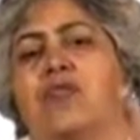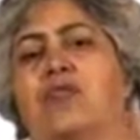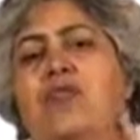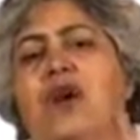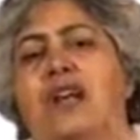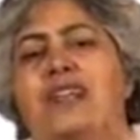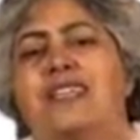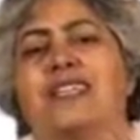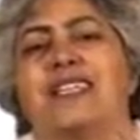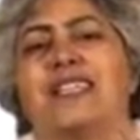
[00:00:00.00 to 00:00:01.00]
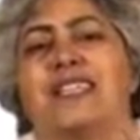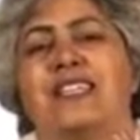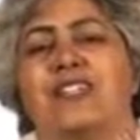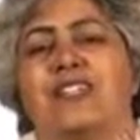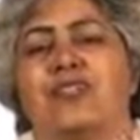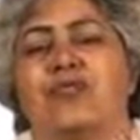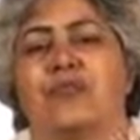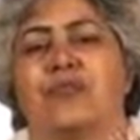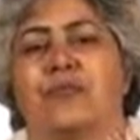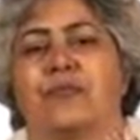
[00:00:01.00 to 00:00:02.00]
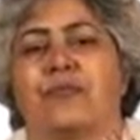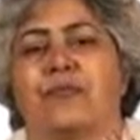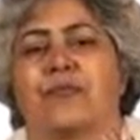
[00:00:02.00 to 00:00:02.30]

what he needs to do.